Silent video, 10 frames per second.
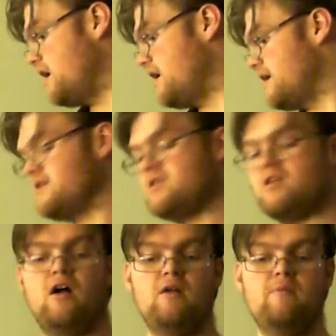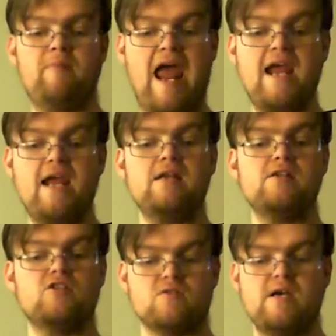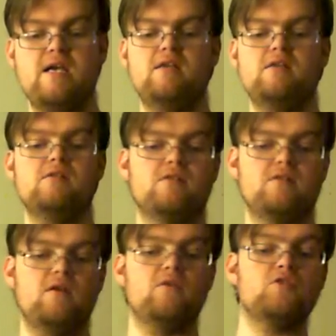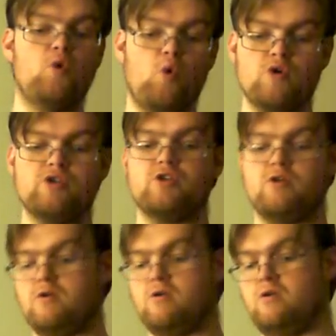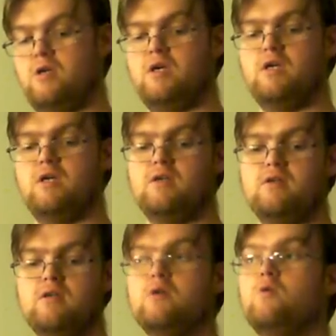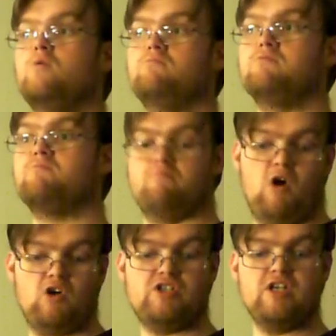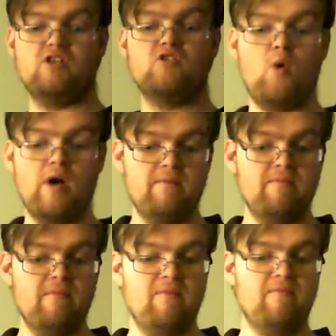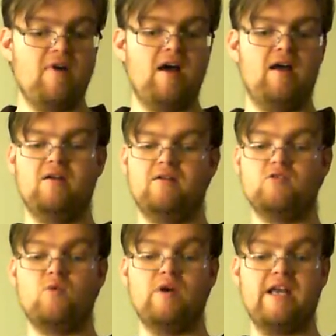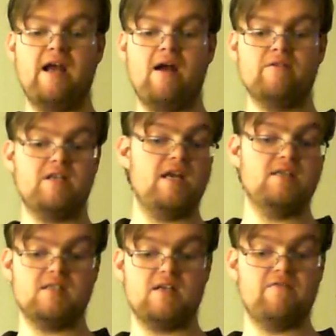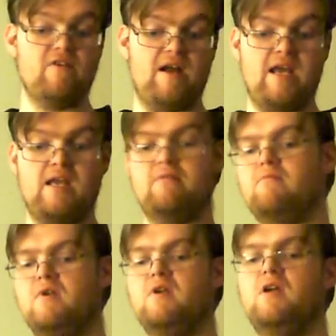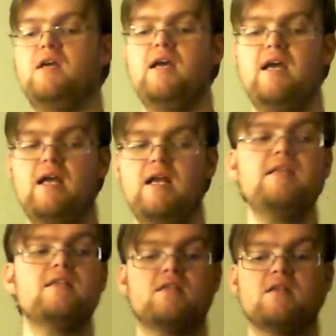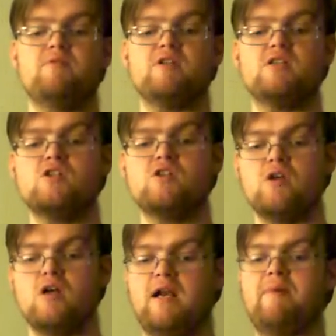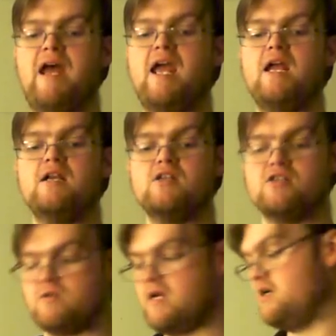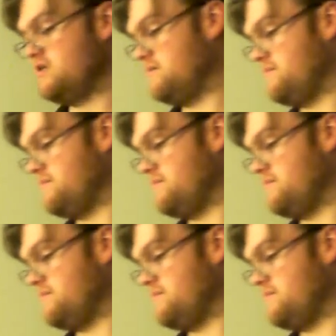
against all pain and strain, torture, marching 20 hours a day instead of your 8. Anything that's going to put a lot of pain and strain on your